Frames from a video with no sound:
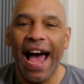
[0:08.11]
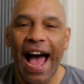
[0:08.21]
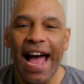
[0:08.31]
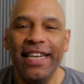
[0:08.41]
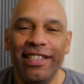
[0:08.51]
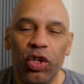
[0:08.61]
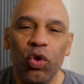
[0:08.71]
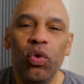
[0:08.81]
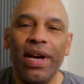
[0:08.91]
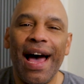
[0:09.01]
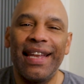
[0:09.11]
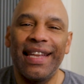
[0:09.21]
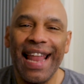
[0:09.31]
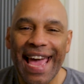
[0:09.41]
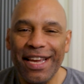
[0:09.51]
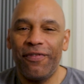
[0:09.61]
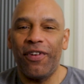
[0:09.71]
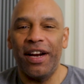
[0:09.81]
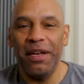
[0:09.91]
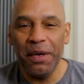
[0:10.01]
I do not like
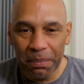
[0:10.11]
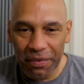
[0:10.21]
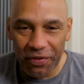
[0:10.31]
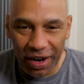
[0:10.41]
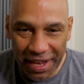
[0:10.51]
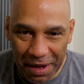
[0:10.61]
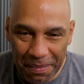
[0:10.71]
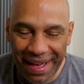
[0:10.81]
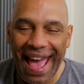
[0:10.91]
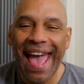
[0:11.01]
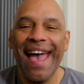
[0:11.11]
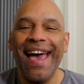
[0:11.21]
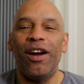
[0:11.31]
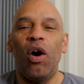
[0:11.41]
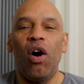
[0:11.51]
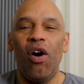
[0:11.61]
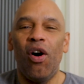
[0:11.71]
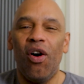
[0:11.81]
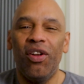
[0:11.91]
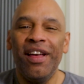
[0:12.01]
for him at
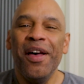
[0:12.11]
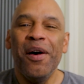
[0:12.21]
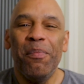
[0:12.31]
all,